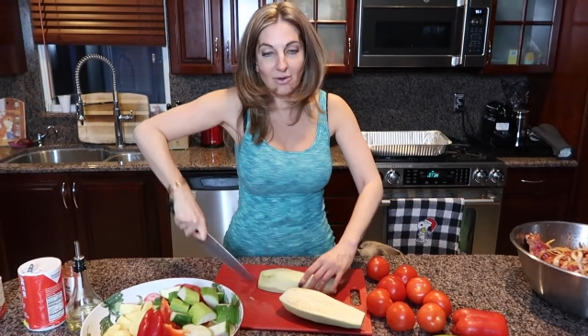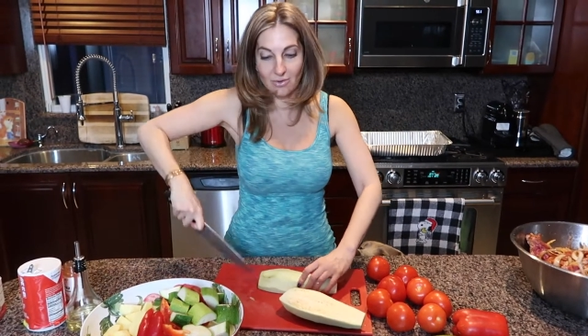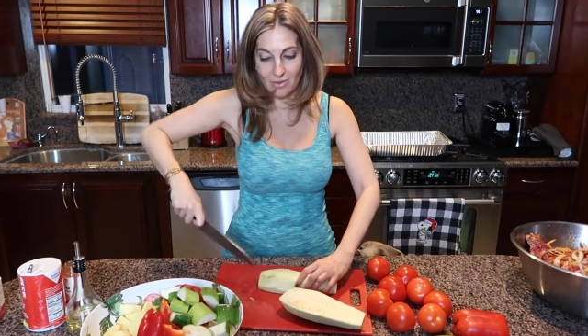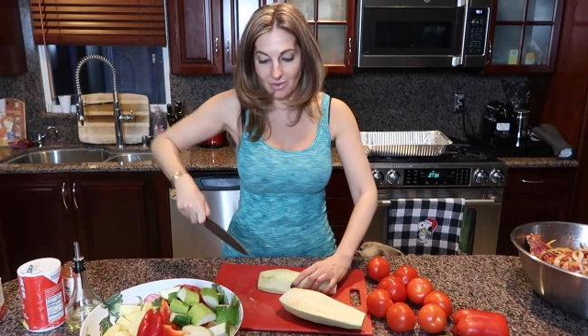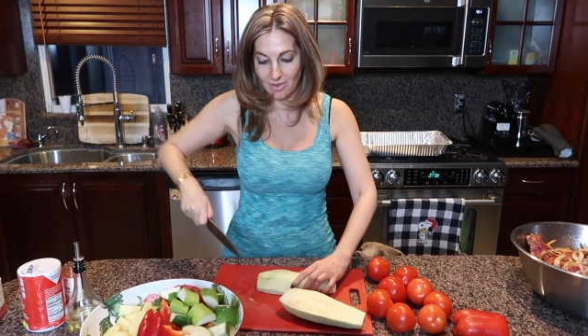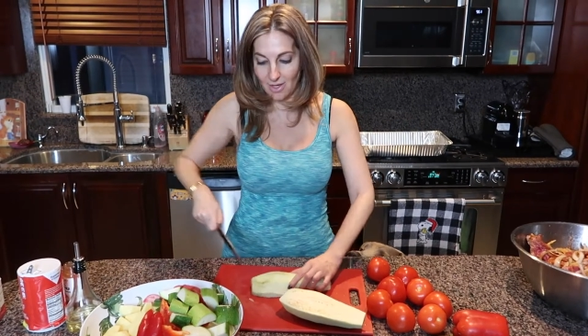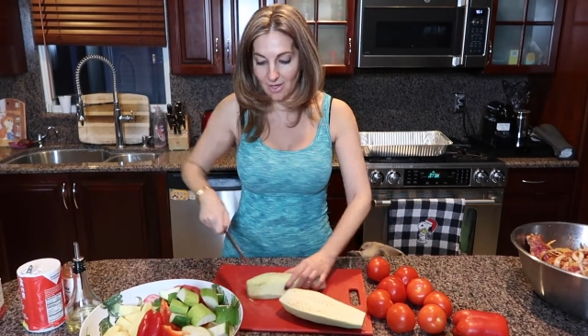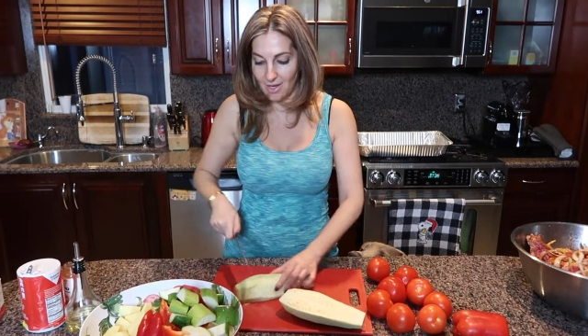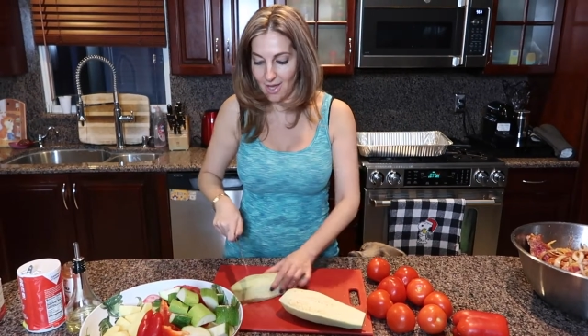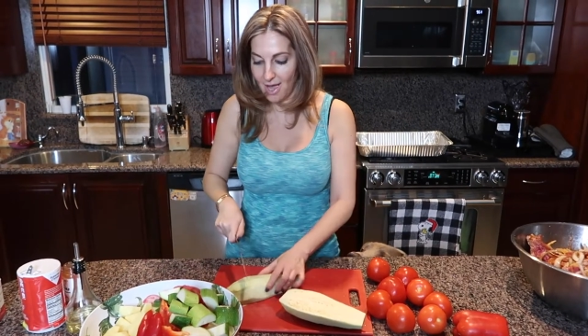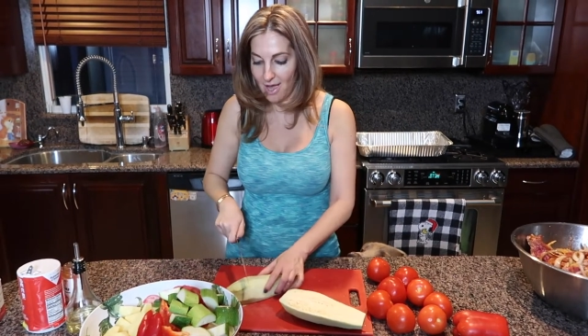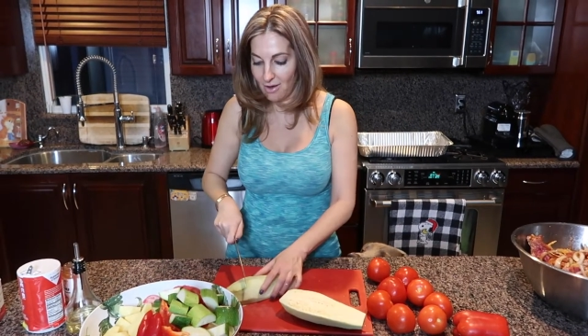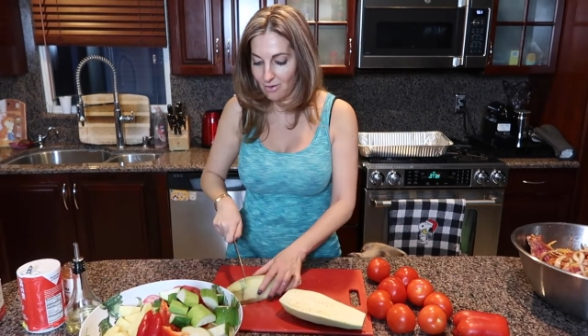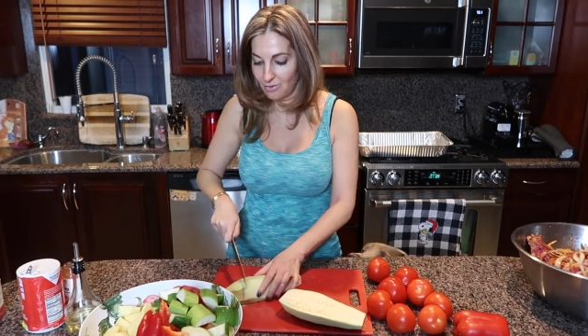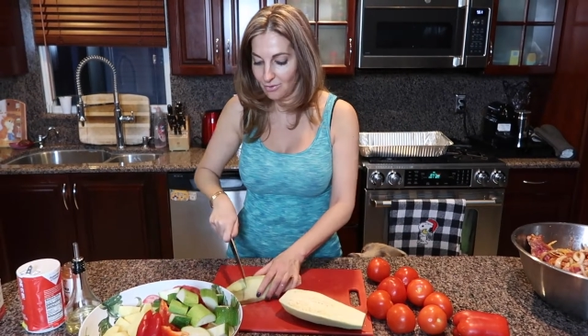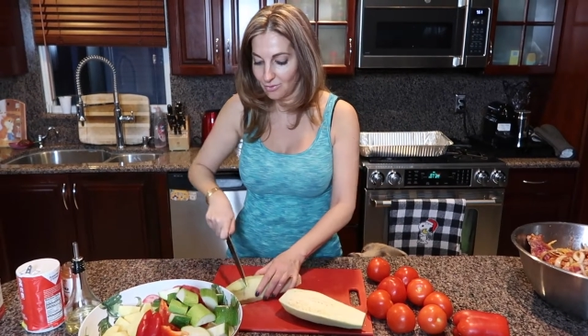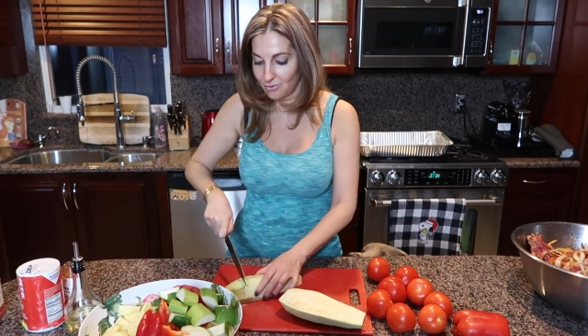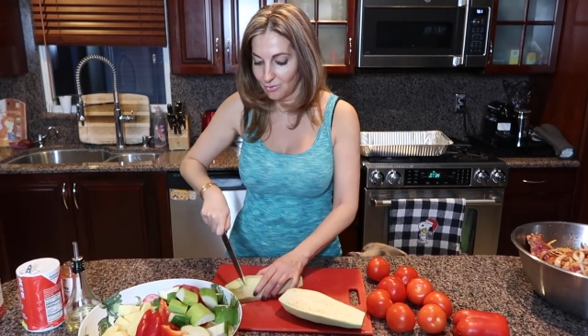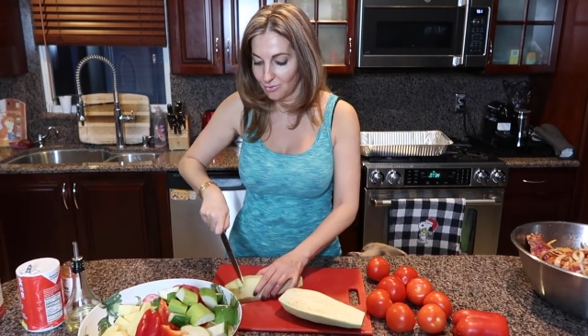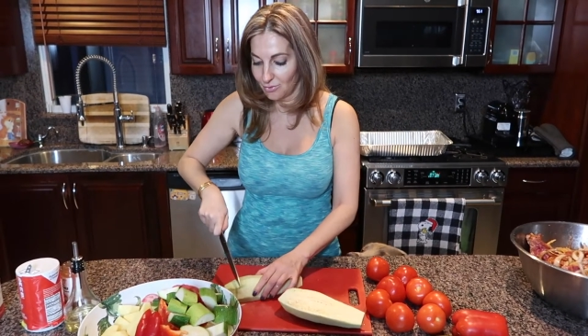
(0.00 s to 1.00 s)
don't think how
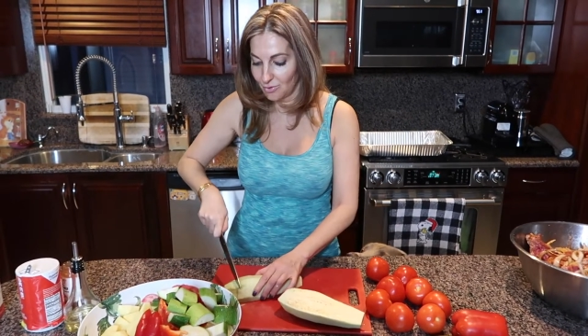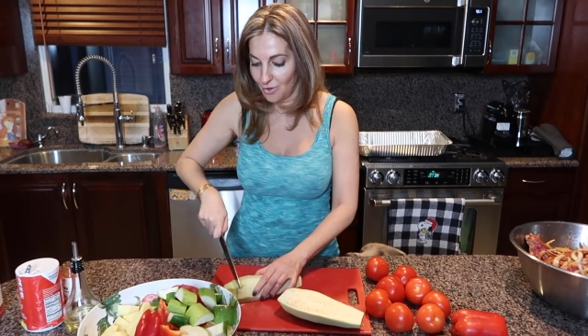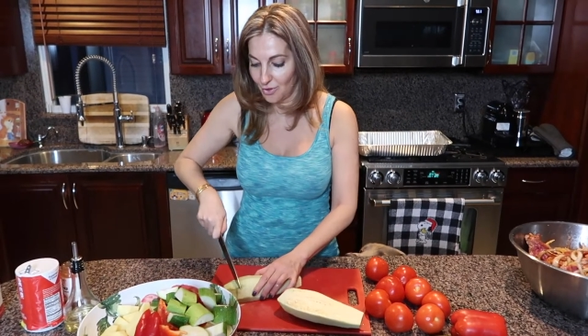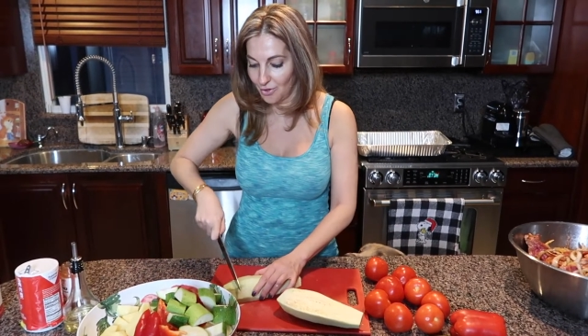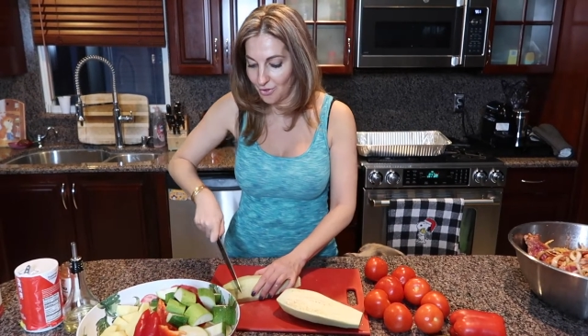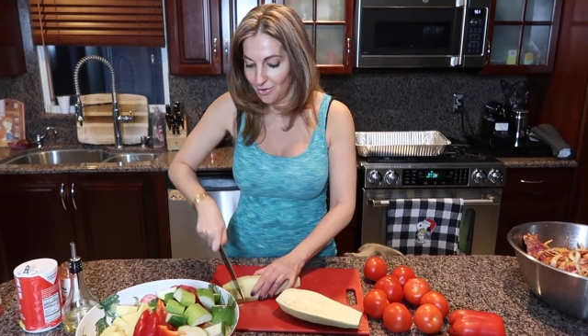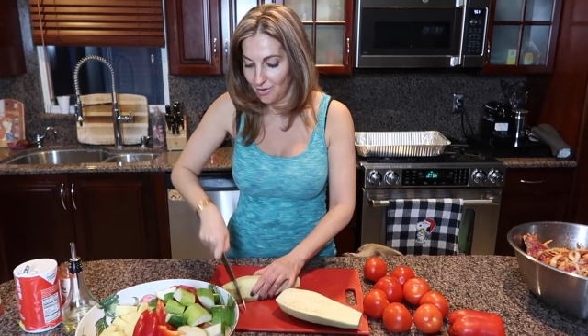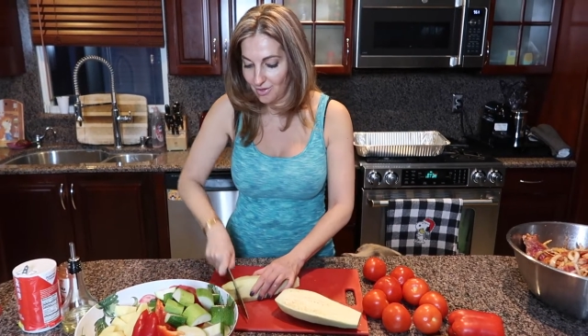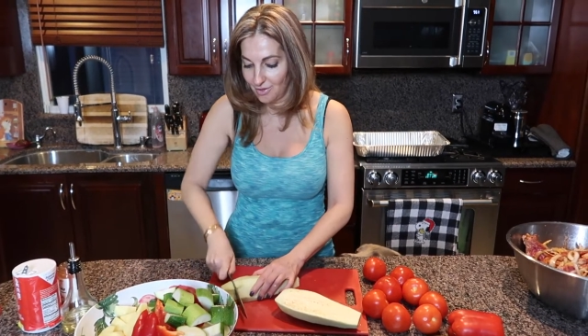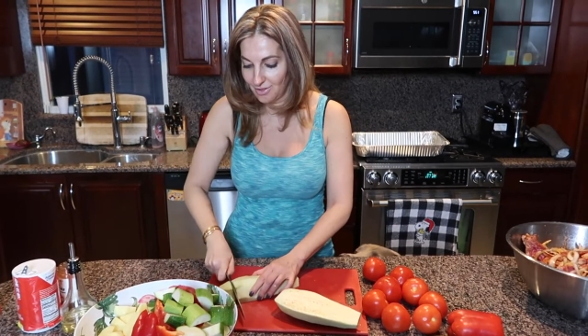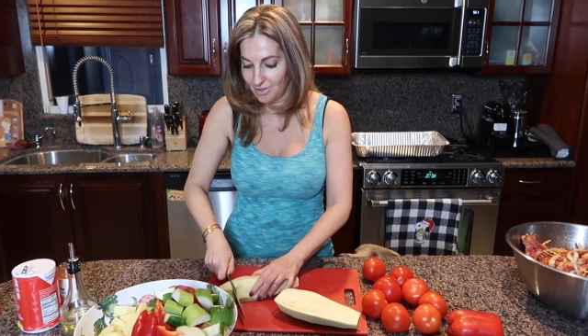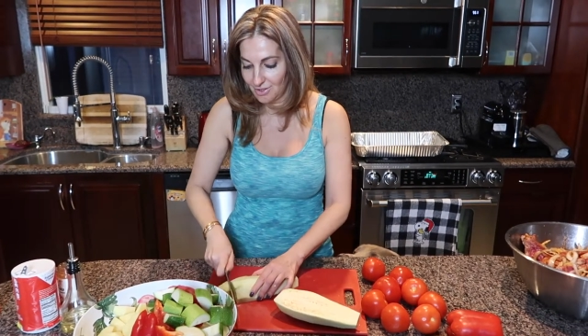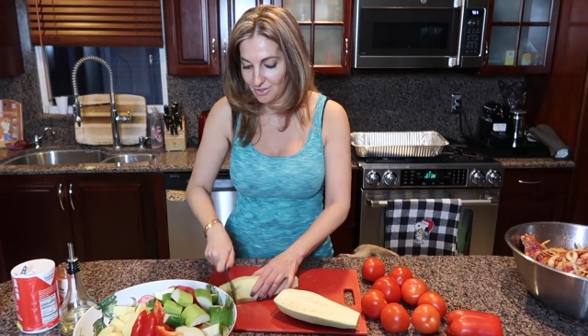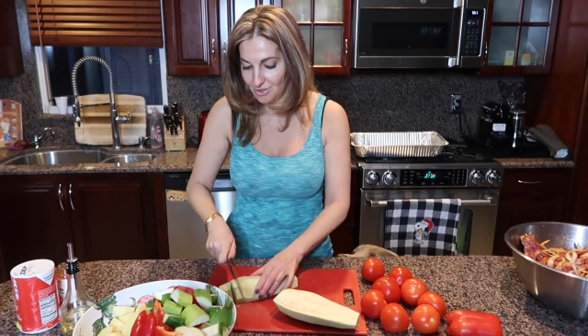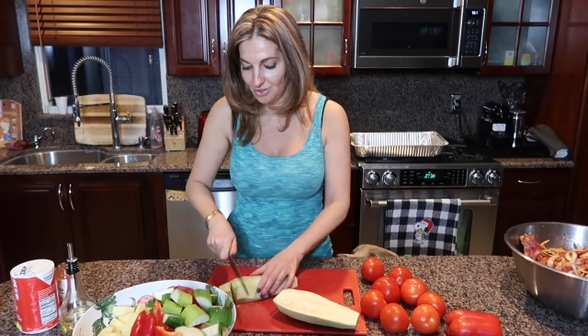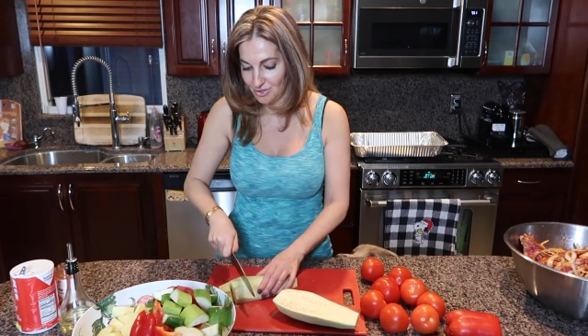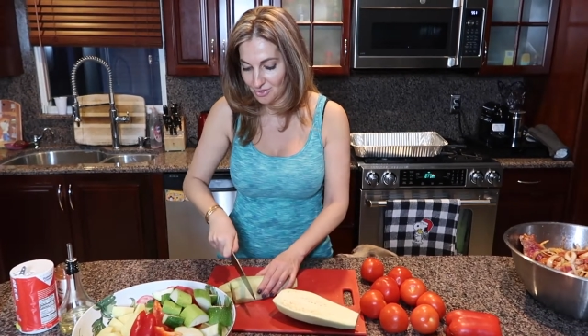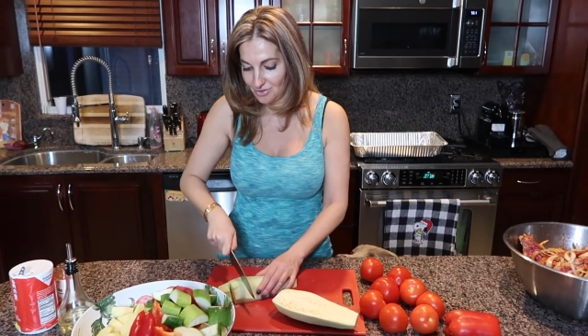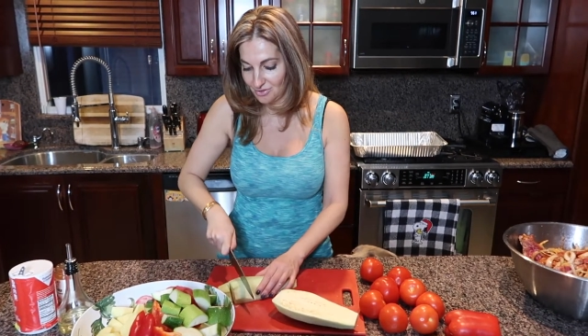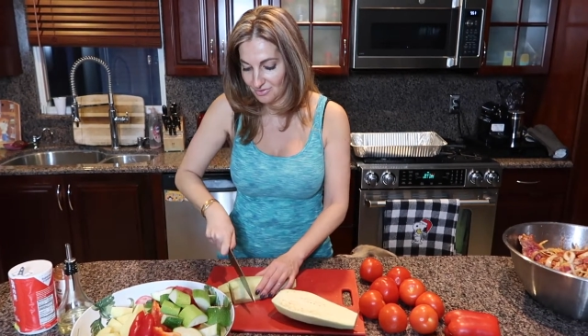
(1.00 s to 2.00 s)
it could hurt a
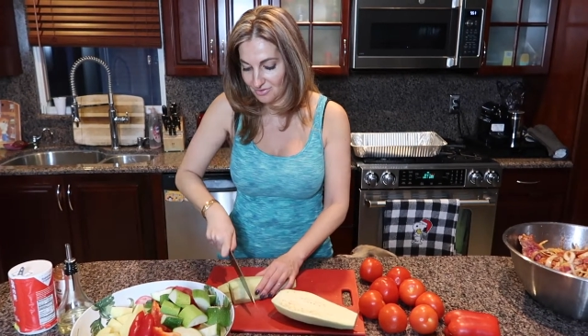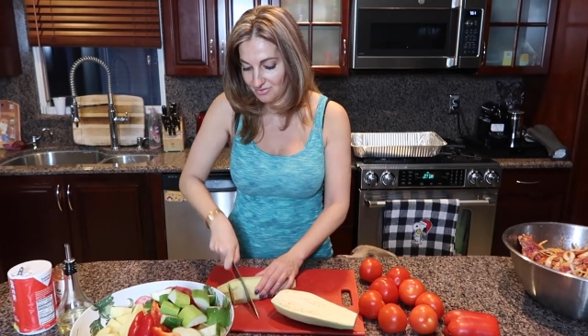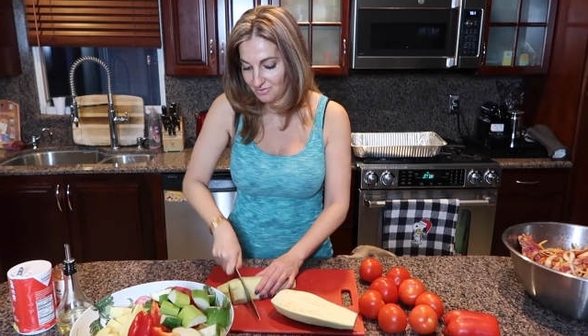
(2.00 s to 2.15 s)
dish.